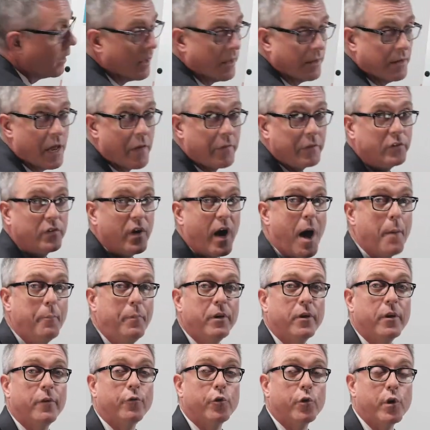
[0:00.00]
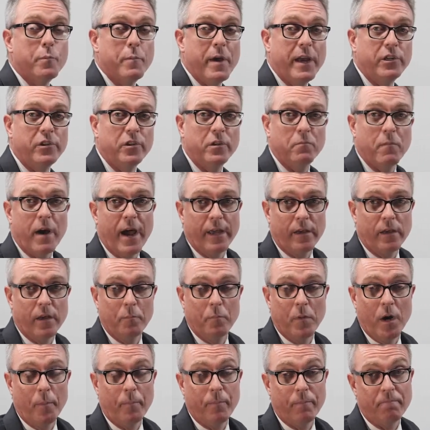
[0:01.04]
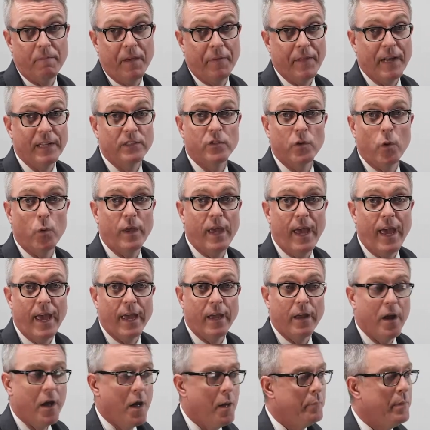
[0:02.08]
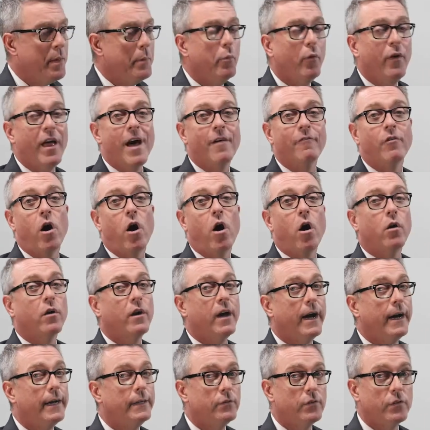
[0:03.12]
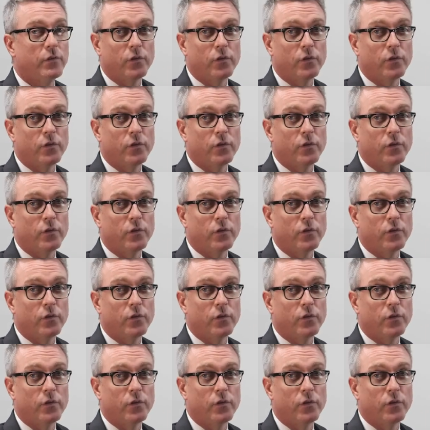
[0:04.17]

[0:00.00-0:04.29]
Now, the topic of cremation might come up, and that's okay. People have all kinds of